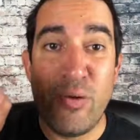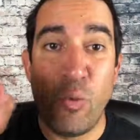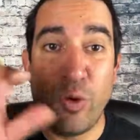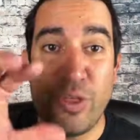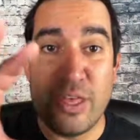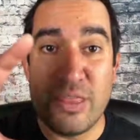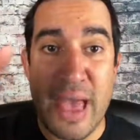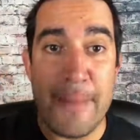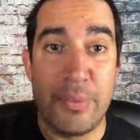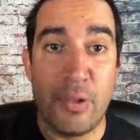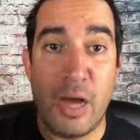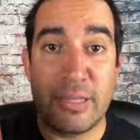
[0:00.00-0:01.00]
within
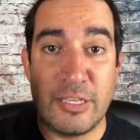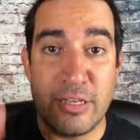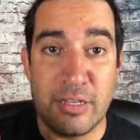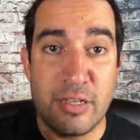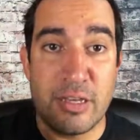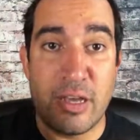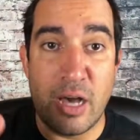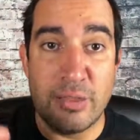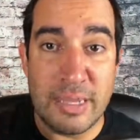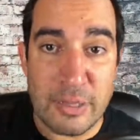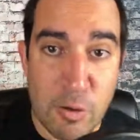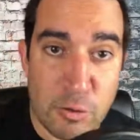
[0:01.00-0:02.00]
that blog that you can click
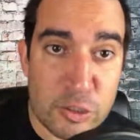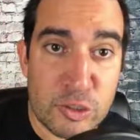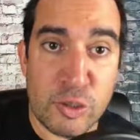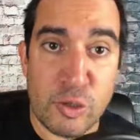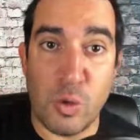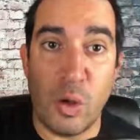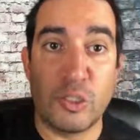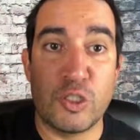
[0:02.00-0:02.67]
on that goes to a